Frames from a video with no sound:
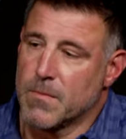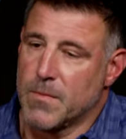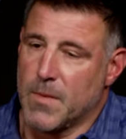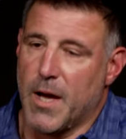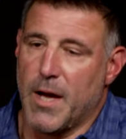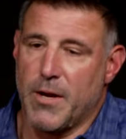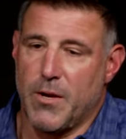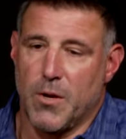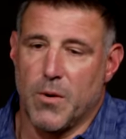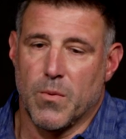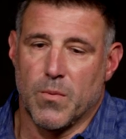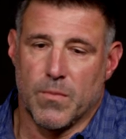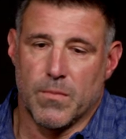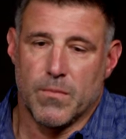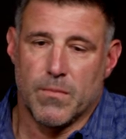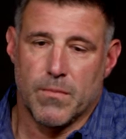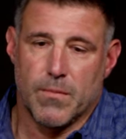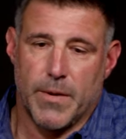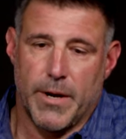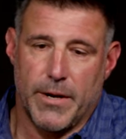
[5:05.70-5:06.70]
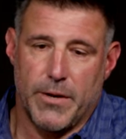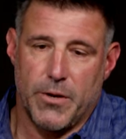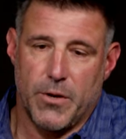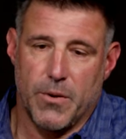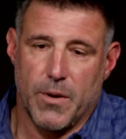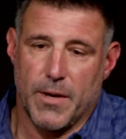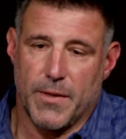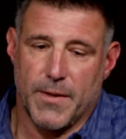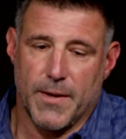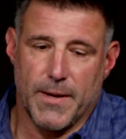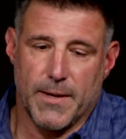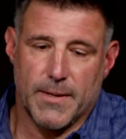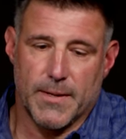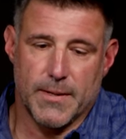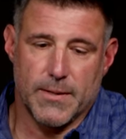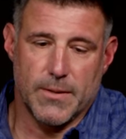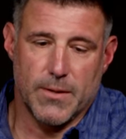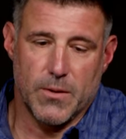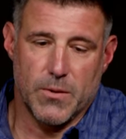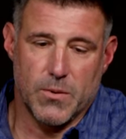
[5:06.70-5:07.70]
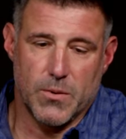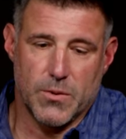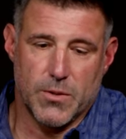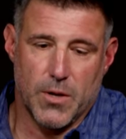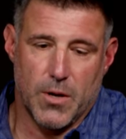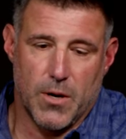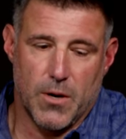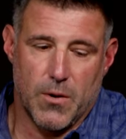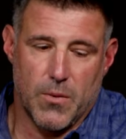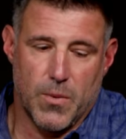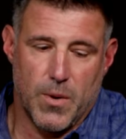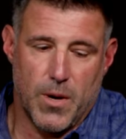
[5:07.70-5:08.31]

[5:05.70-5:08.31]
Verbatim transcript: it? I do. I do. I think that those are,